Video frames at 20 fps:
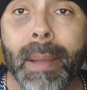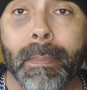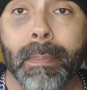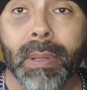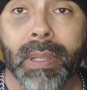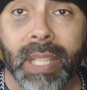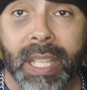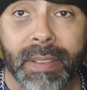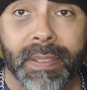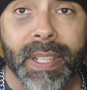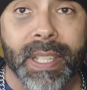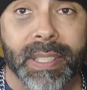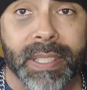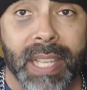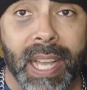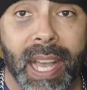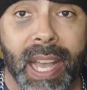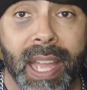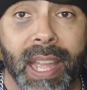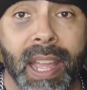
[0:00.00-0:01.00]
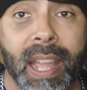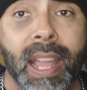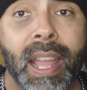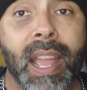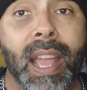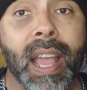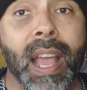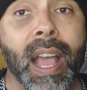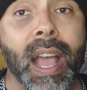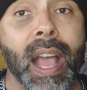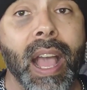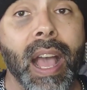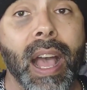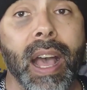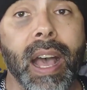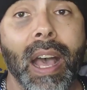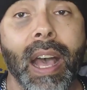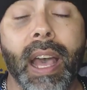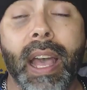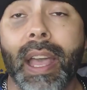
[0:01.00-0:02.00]
believing this guy.
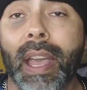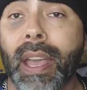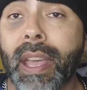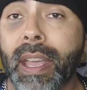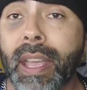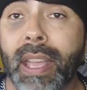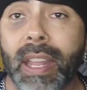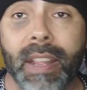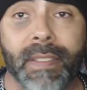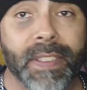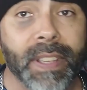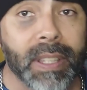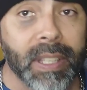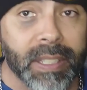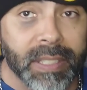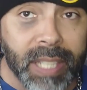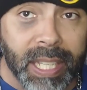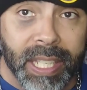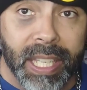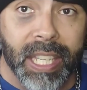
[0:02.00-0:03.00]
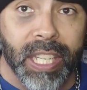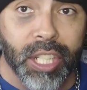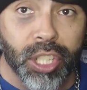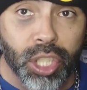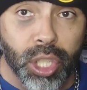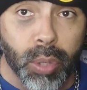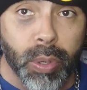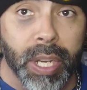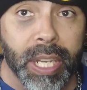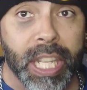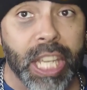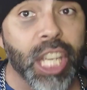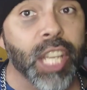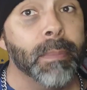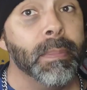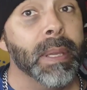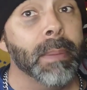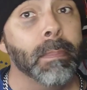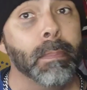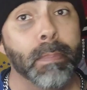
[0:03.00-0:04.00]
And if he looks like he could do it, he
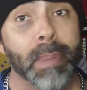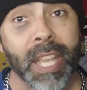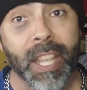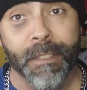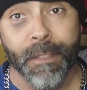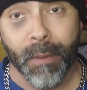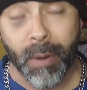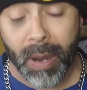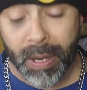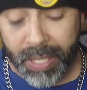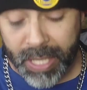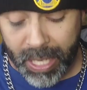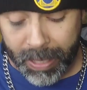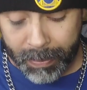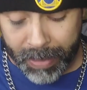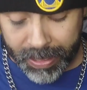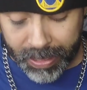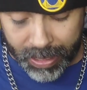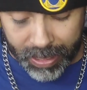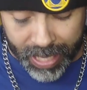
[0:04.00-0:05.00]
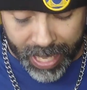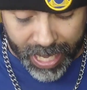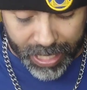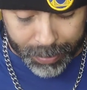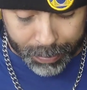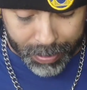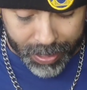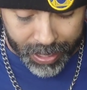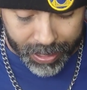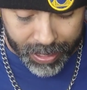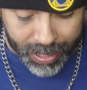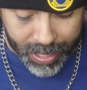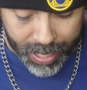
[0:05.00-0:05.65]
could be big for our team as a last pick.